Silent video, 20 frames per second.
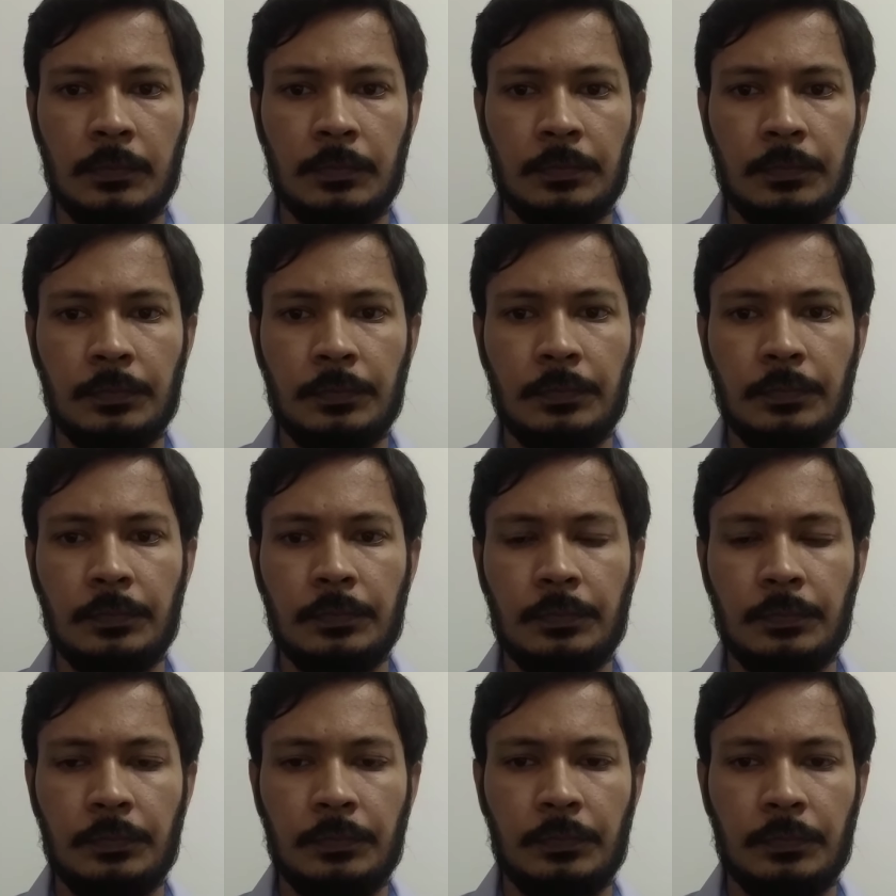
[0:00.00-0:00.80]

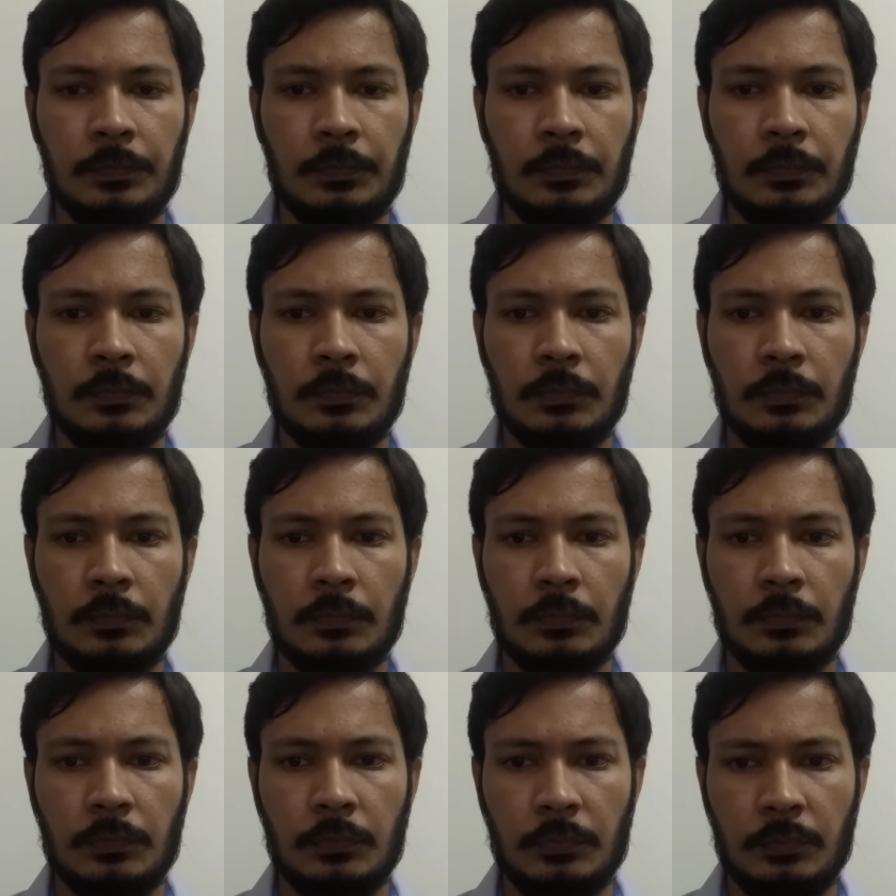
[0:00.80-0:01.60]

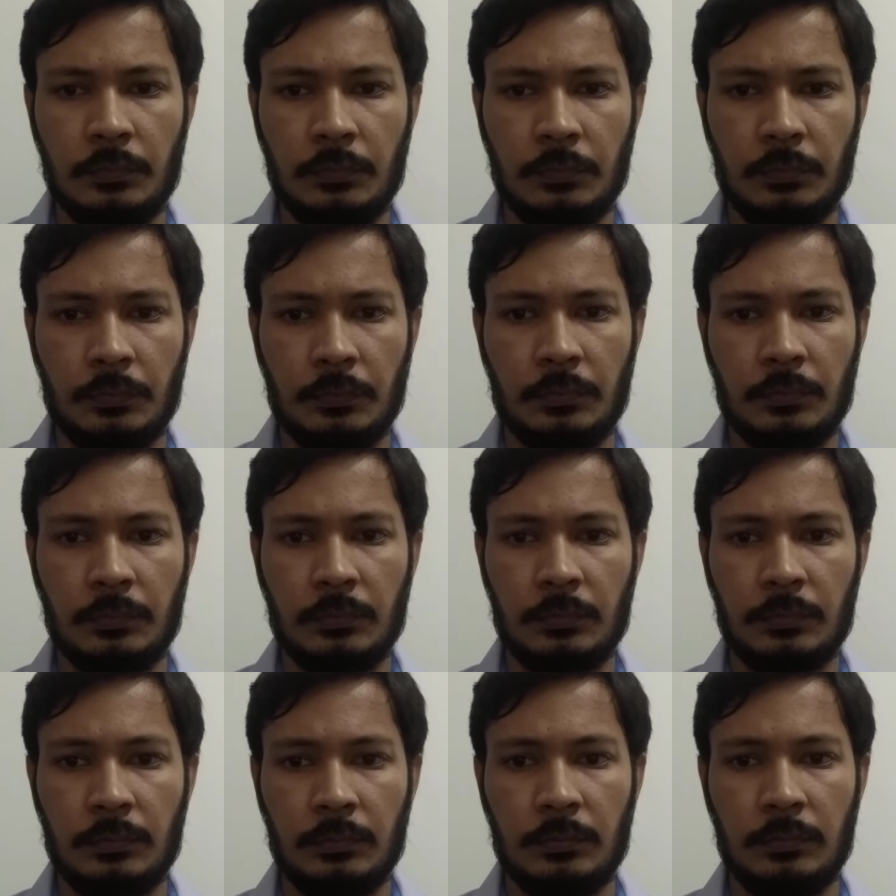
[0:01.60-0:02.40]

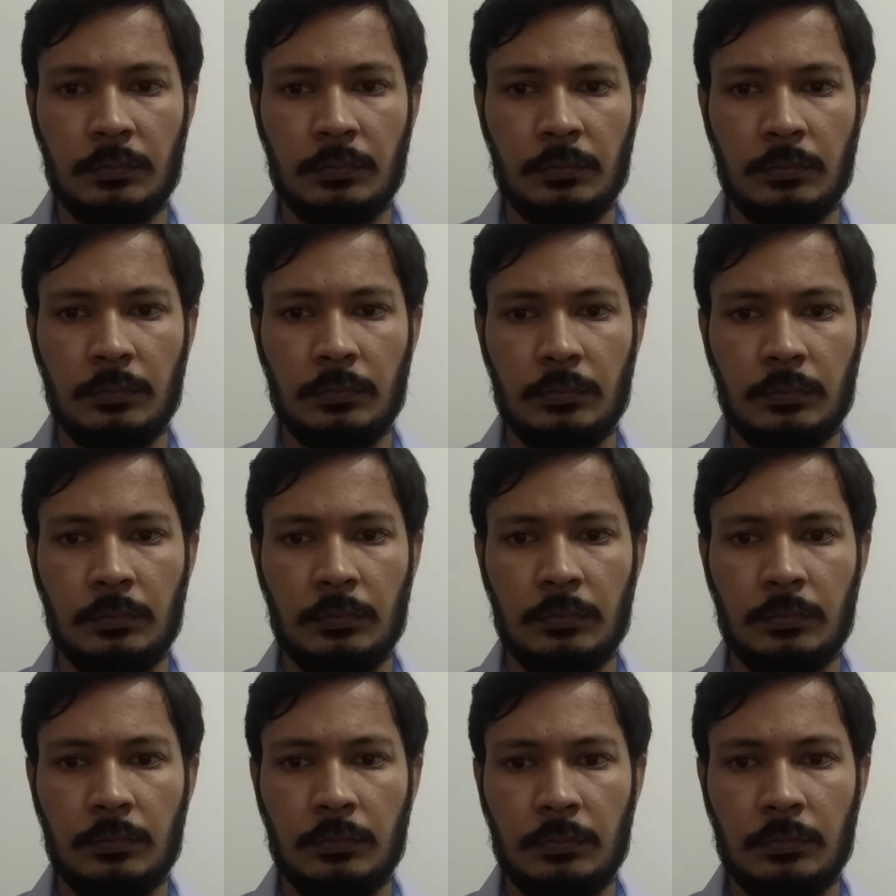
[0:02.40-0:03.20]

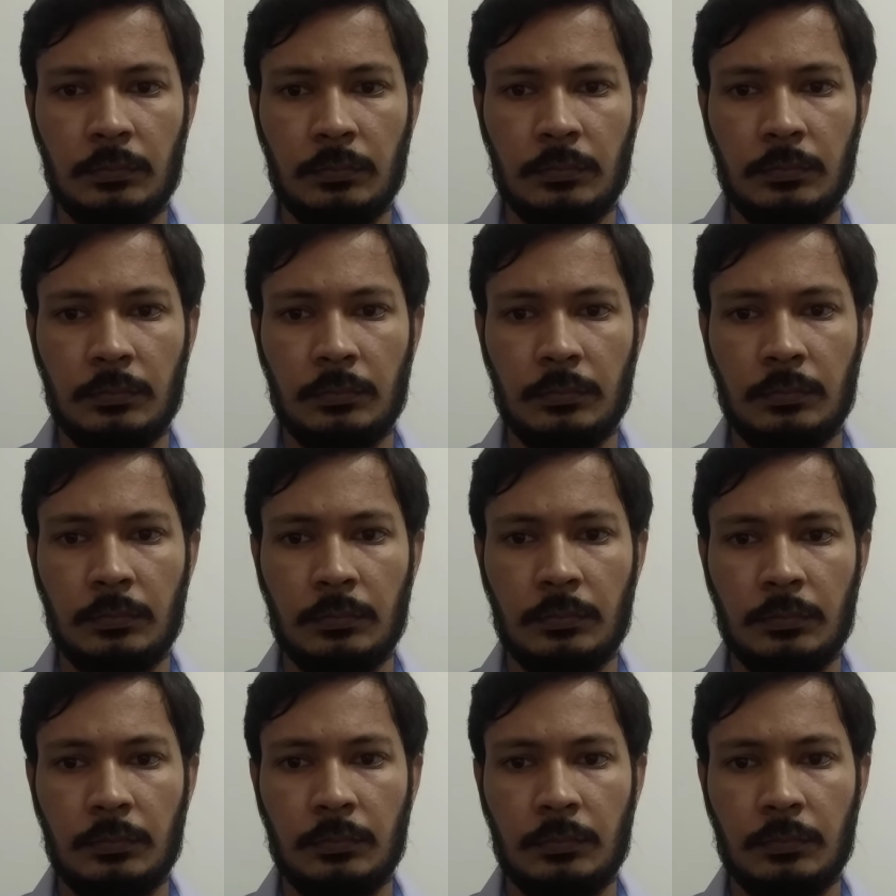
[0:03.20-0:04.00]

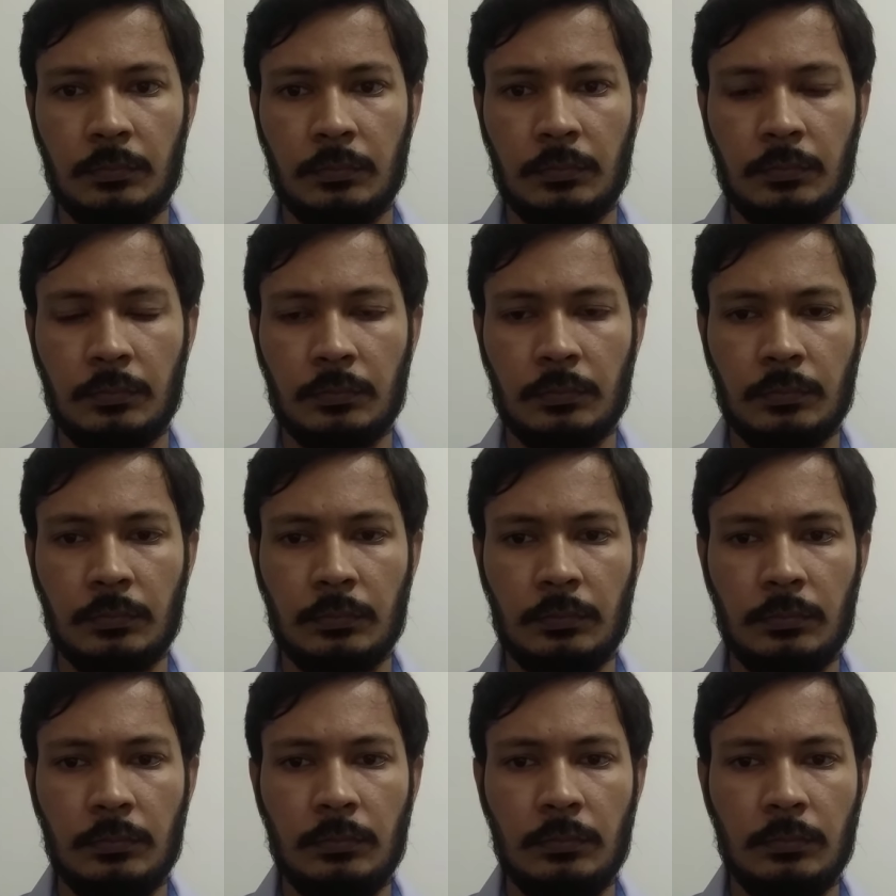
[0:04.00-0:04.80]

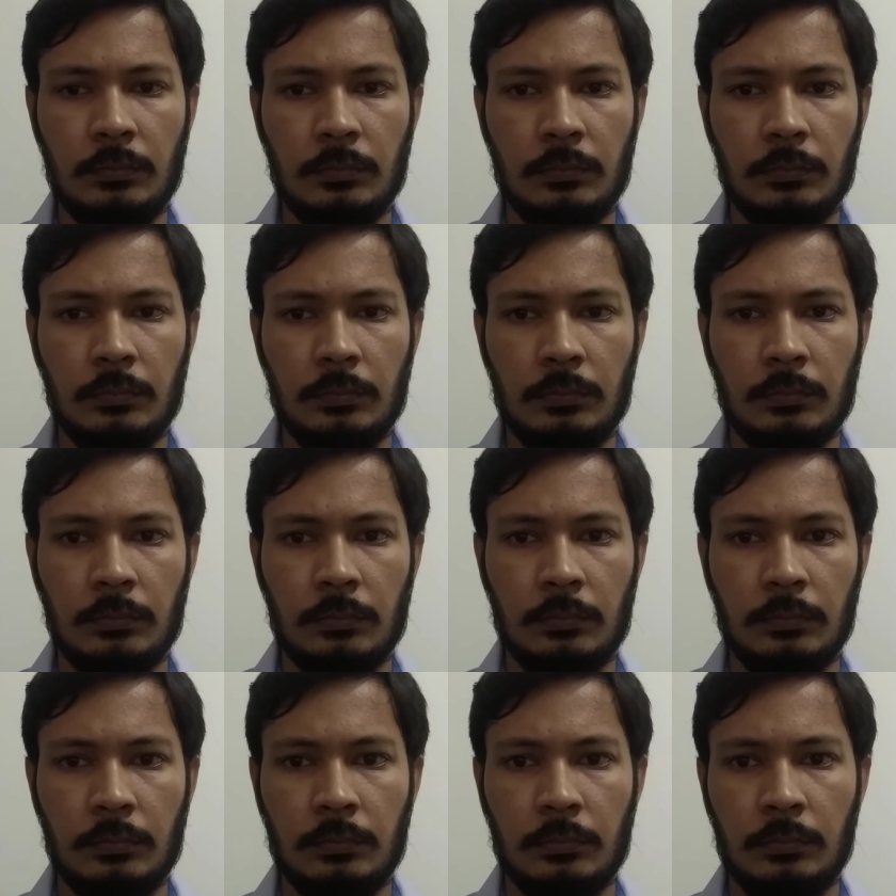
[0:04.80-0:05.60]

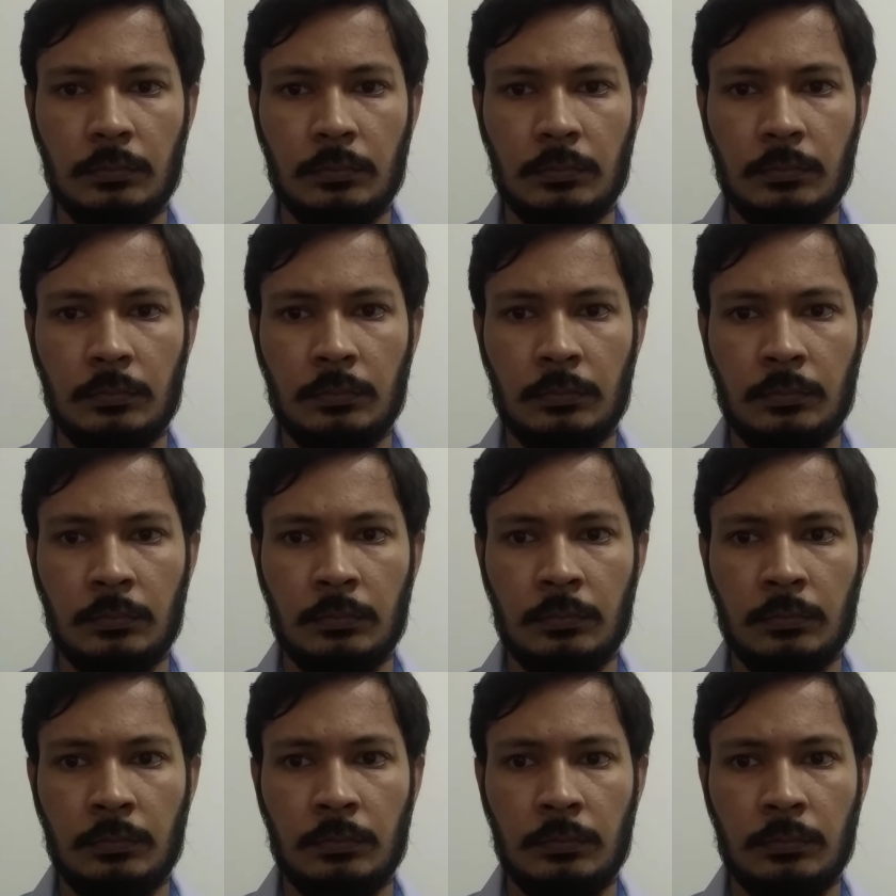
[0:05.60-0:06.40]

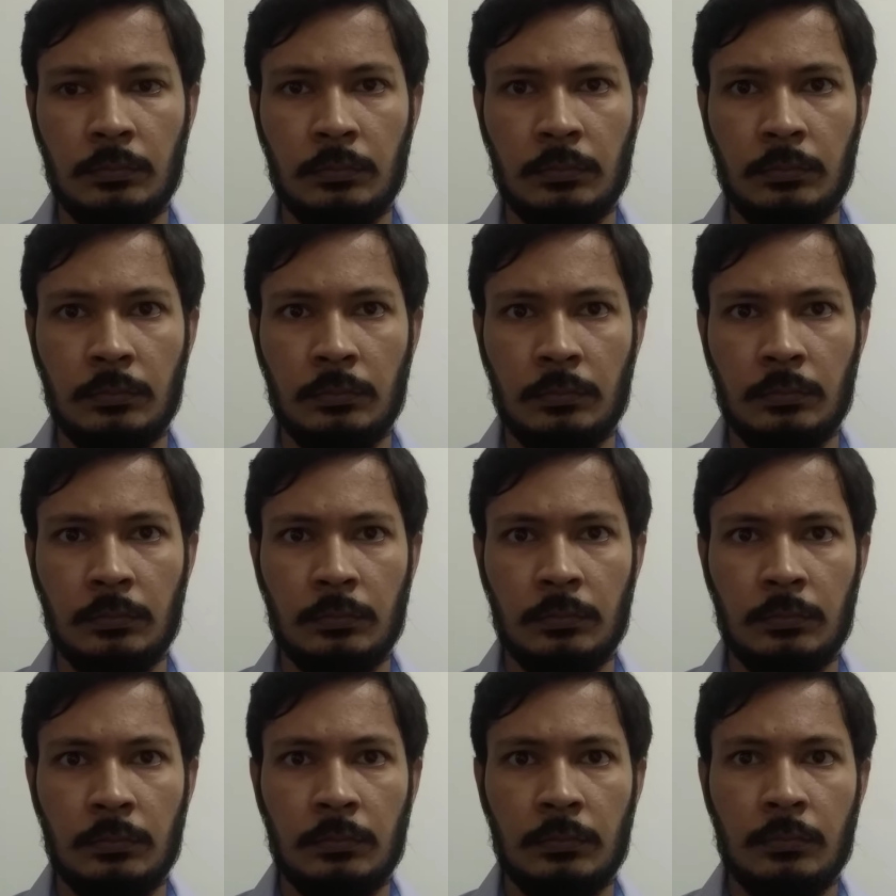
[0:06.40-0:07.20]

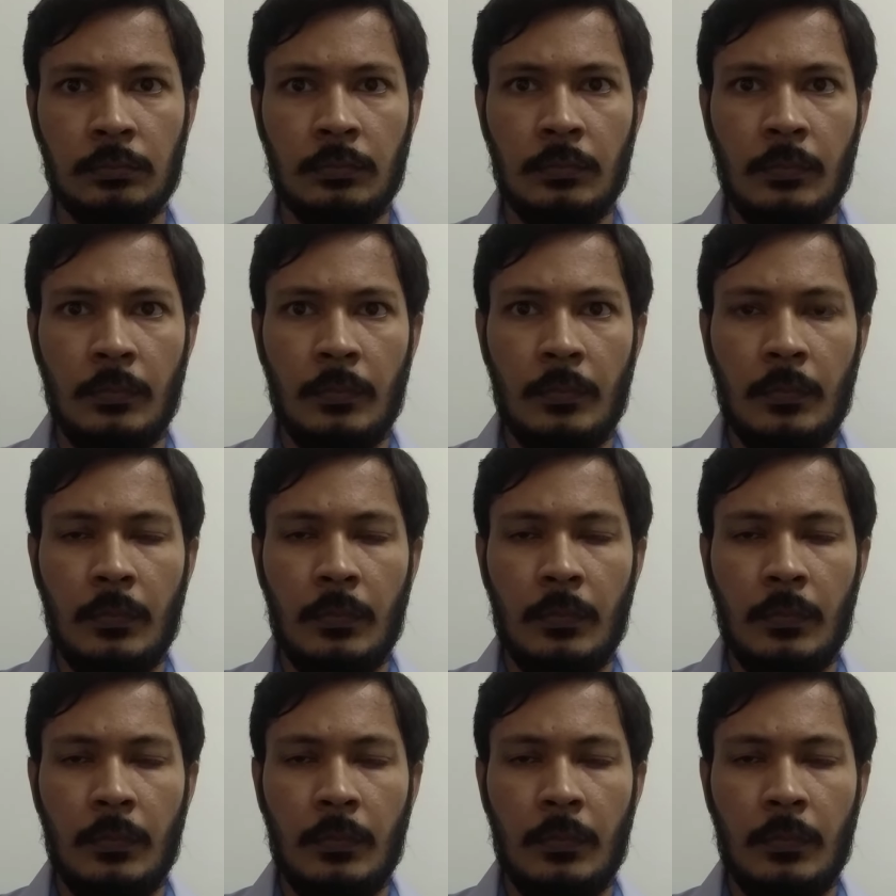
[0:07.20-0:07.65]
(silence)